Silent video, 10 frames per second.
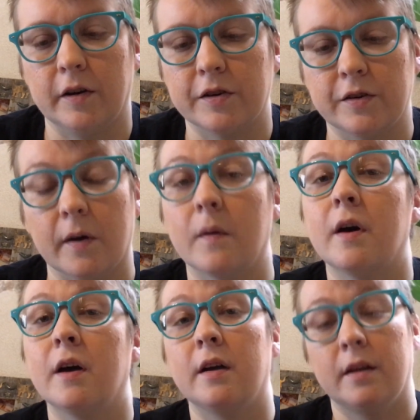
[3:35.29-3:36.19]
So,
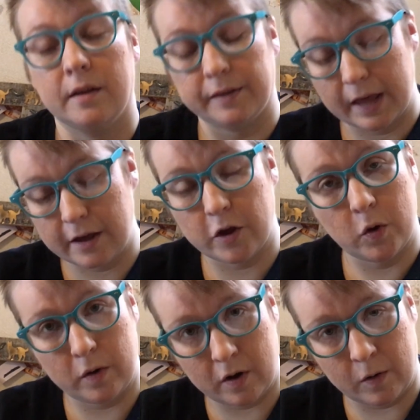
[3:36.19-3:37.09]
thank you,
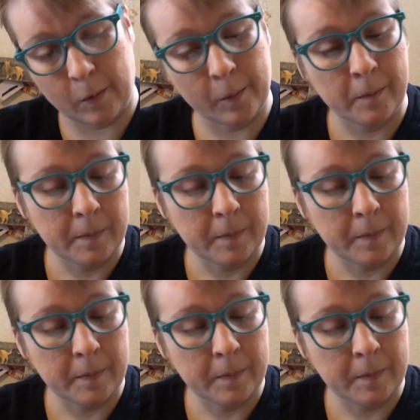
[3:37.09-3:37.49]
no.